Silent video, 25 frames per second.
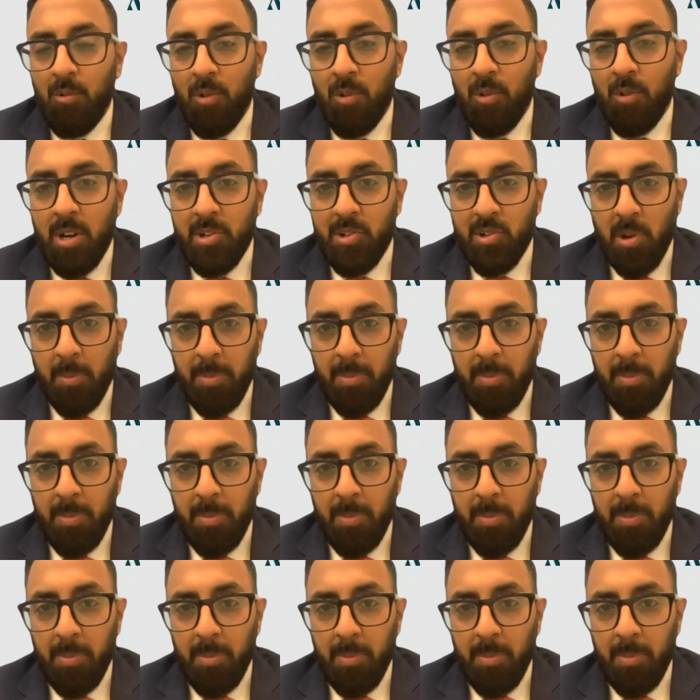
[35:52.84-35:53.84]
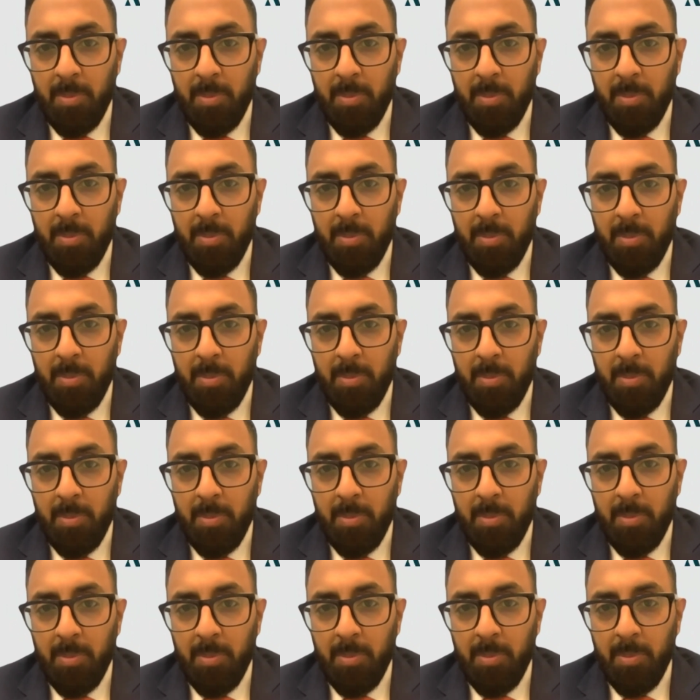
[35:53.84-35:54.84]
who are dropping the
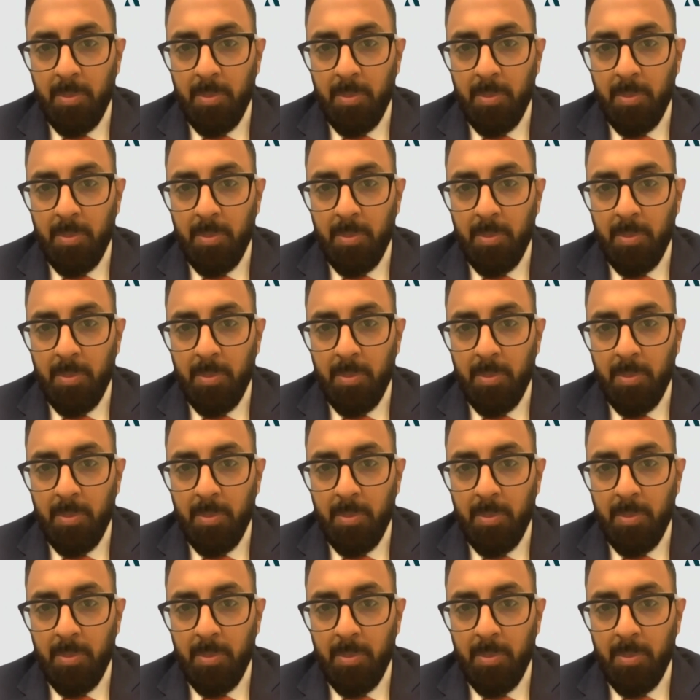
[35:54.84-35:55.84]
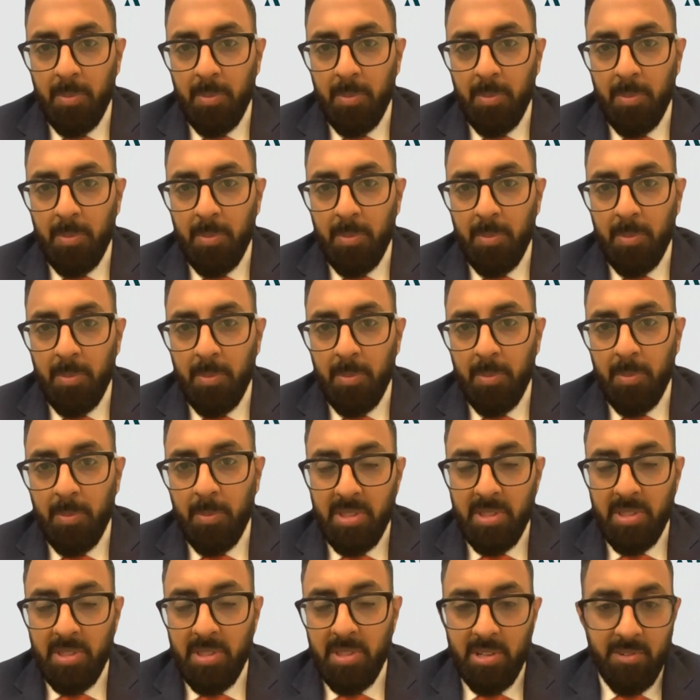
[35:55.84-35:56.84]
questions to us.
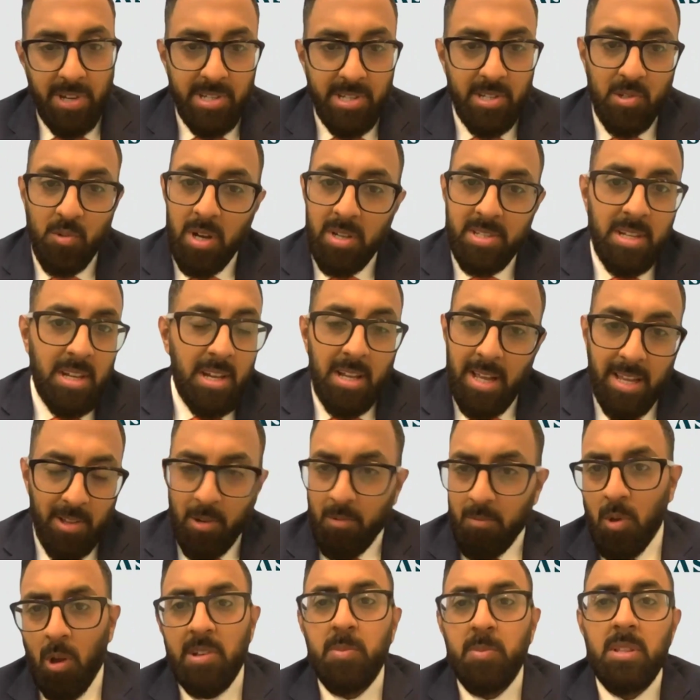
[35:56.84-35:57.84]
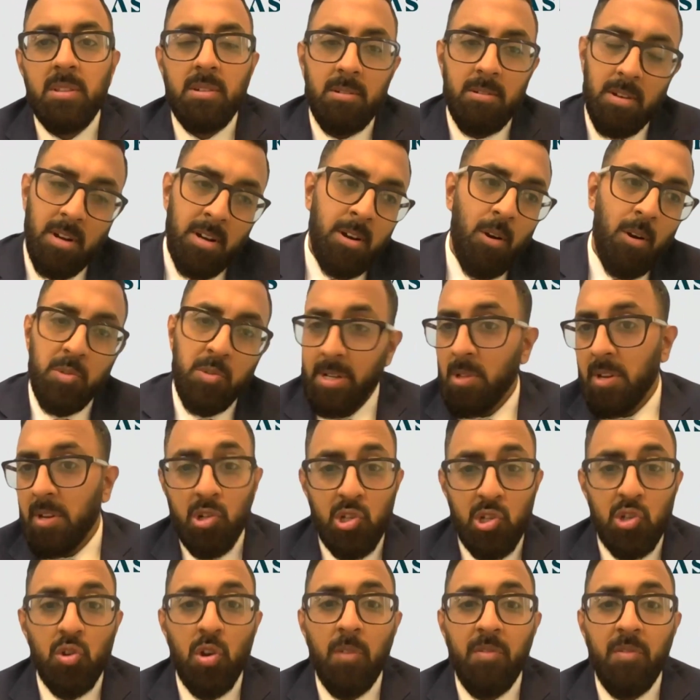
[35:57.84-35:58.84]
Like, we always been
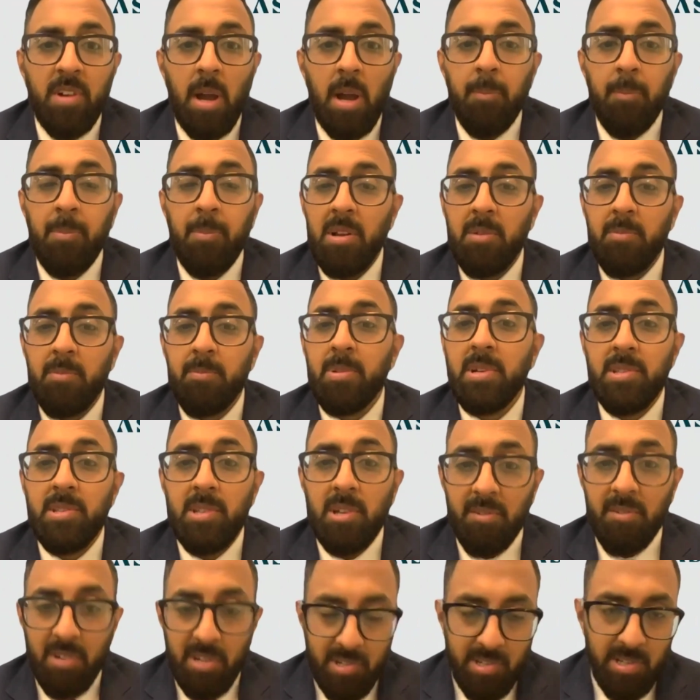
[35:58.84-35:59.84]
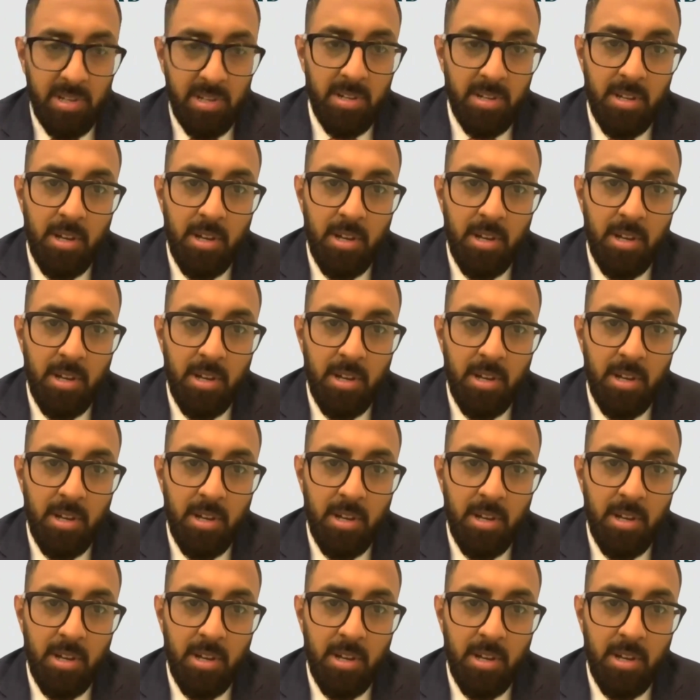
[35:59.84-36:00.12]
on this particular